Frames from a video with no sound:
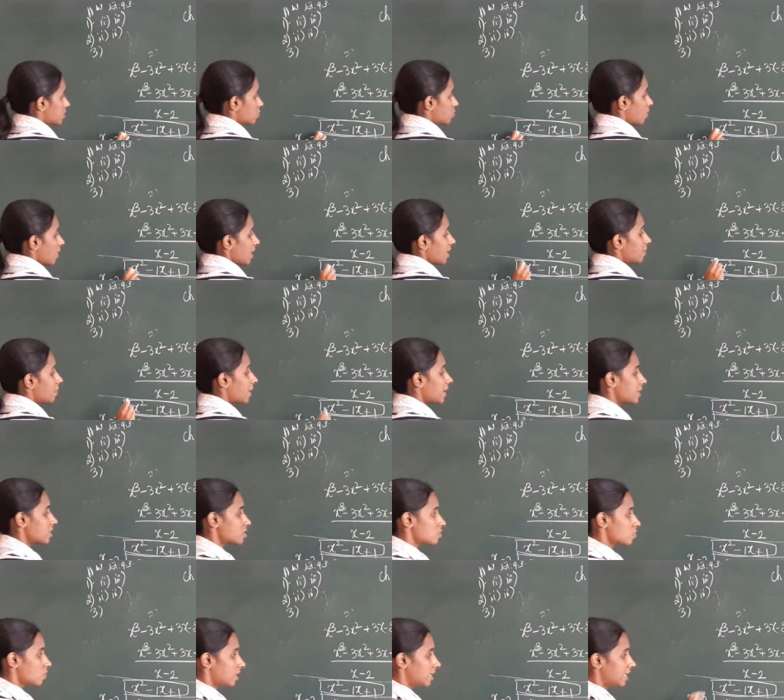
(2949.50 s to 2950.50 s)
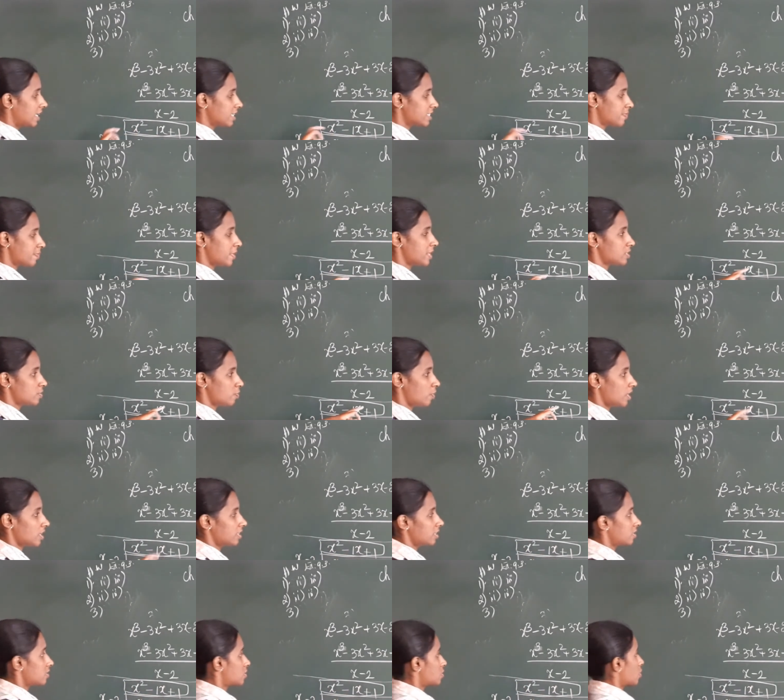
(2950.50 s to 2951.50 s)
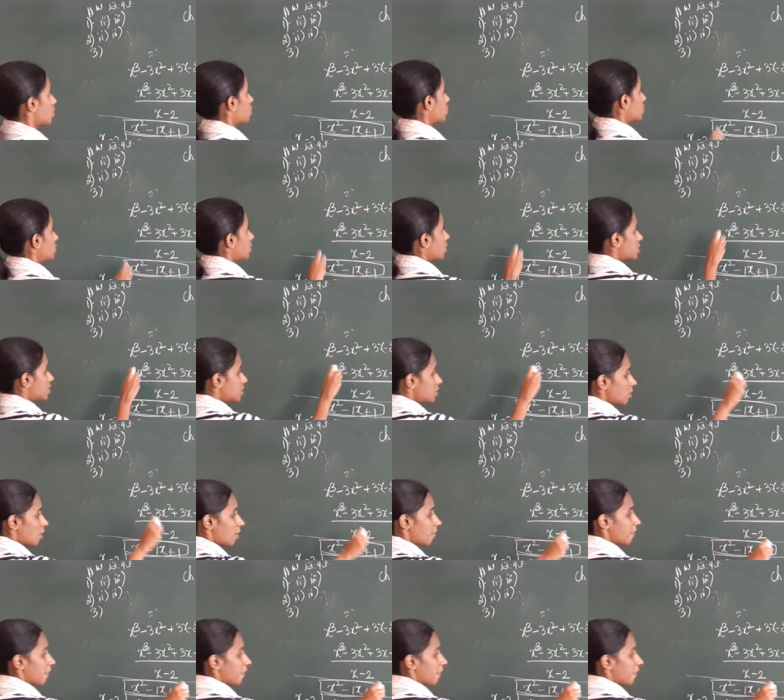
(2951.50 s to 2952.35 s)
square minus 1x plus 1. So your g of